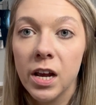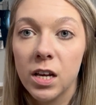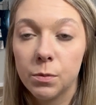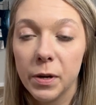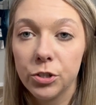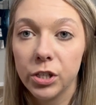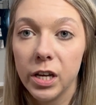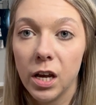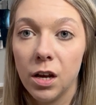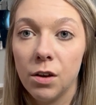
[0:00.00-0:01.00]

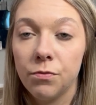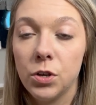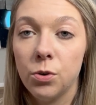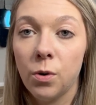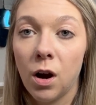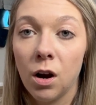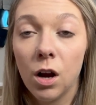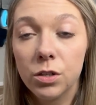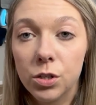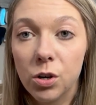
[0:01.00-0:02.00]
especially if you are
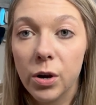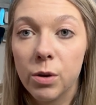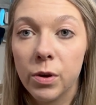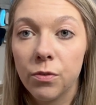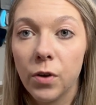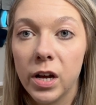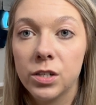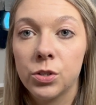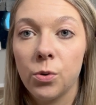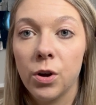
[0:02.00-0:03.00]
also going with
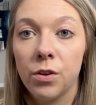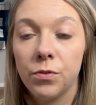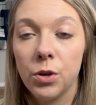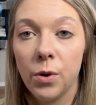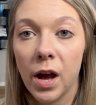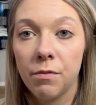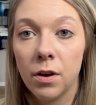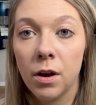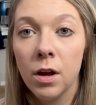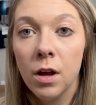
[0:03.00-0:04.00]
friends or if you have
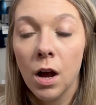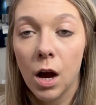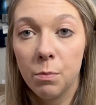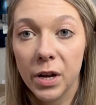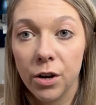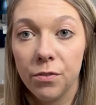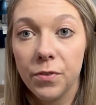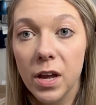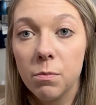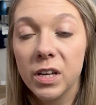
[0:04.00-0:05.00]
a bigger
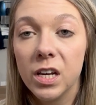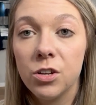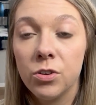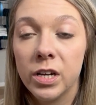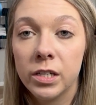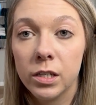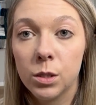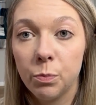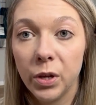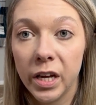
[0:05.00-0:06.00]
family and you need to
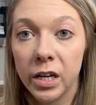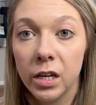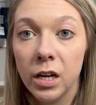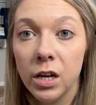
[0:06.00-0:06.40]
split